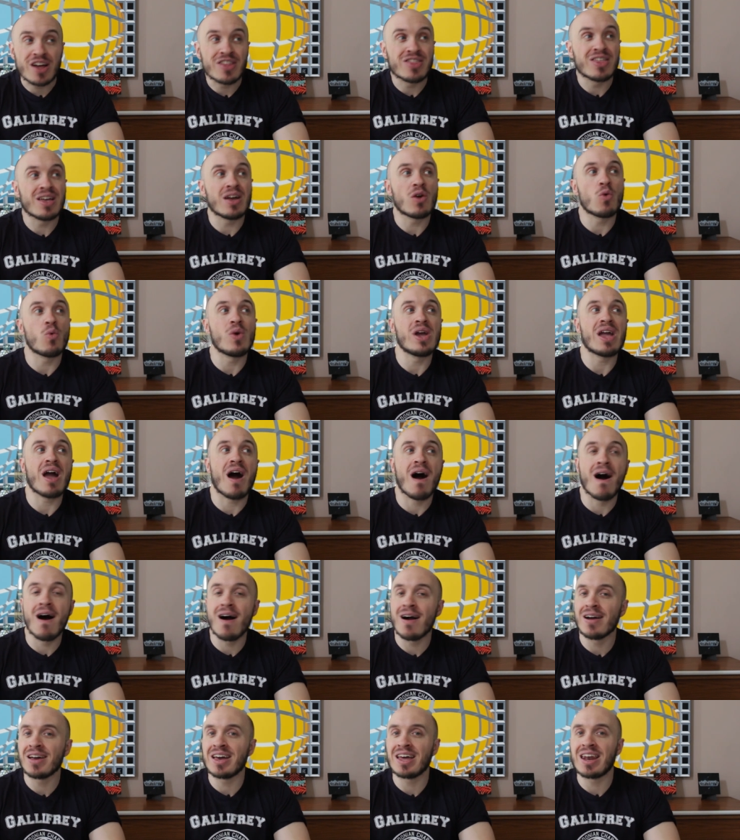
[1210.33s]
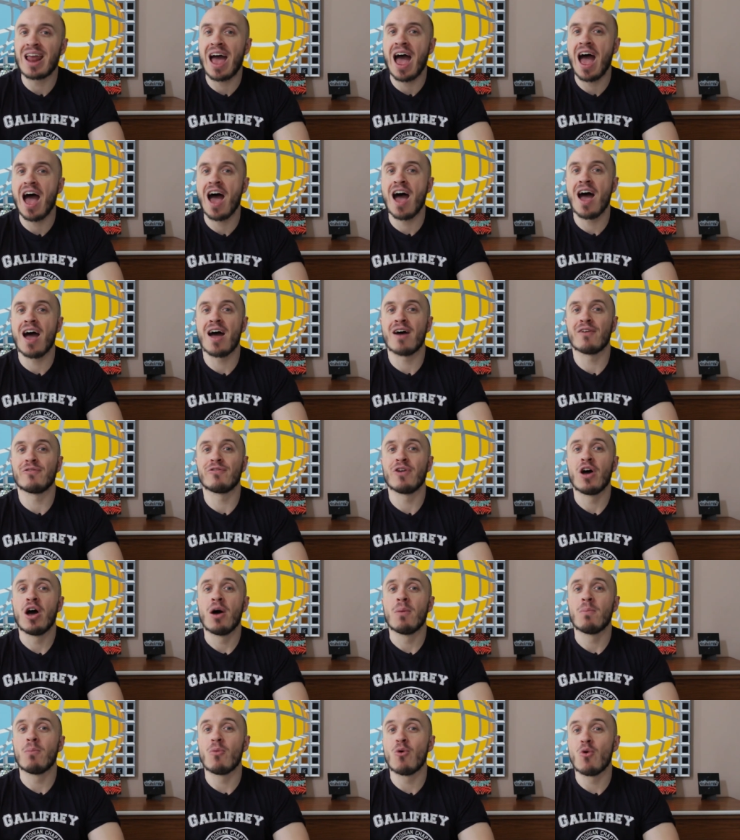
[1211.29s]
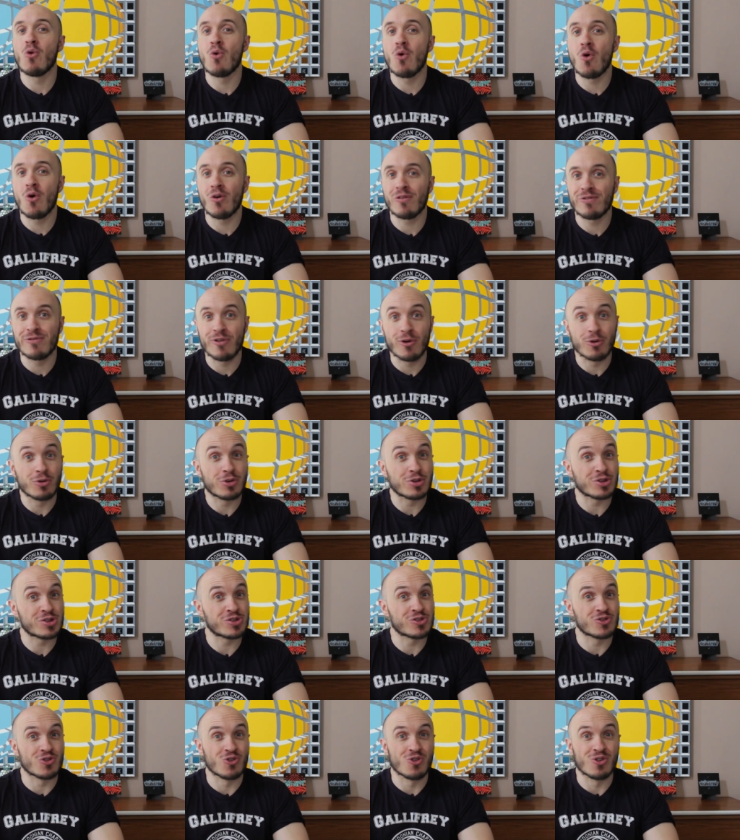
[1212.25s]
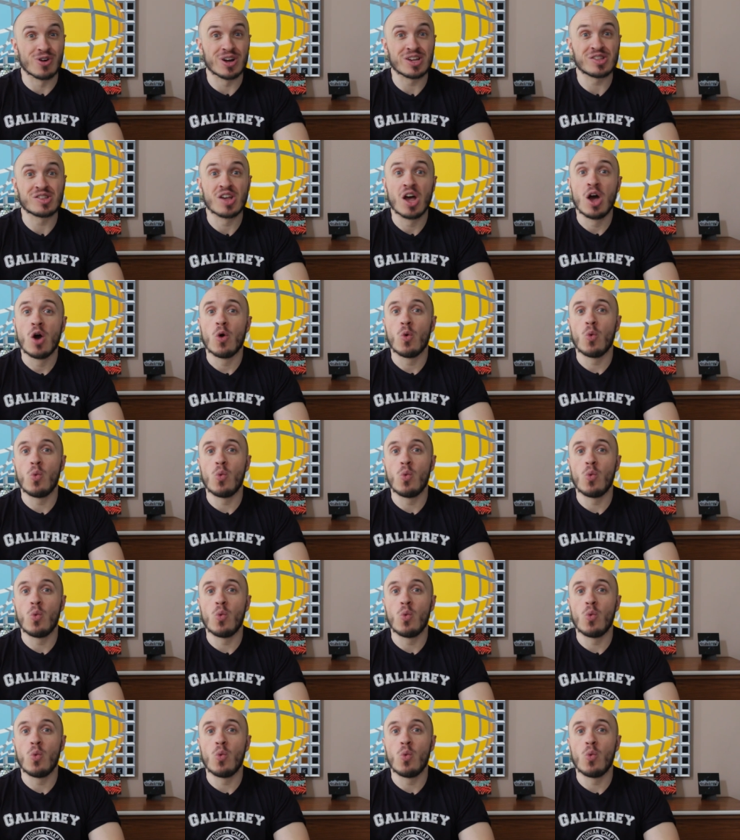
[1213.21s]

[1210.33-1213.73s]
I think we are going to have more focused stories.